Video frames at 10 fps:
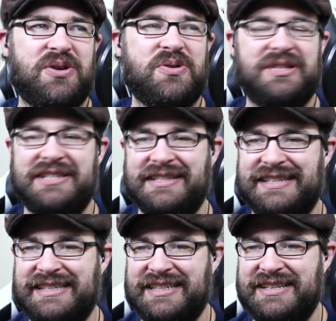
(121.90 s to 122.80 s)
since
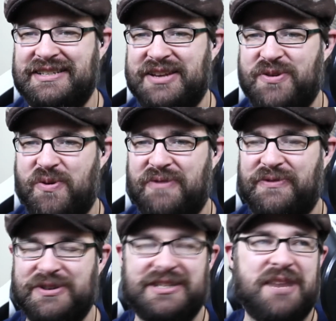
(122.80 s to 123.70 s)
this is your
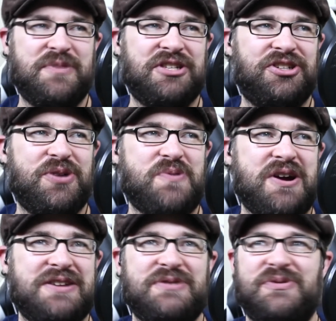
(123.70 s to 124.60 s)
first time on the show, why
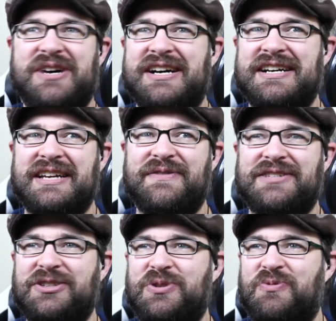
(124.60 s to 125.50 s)
don't you give us
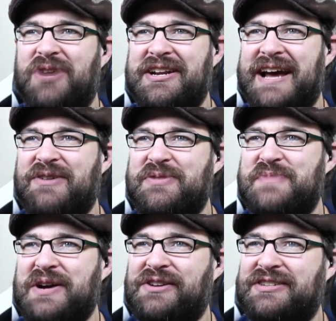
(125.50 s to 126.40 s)
a little rundown
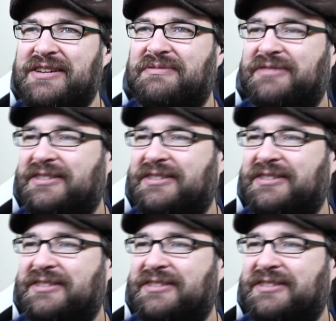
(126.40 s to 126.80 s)
about yourself?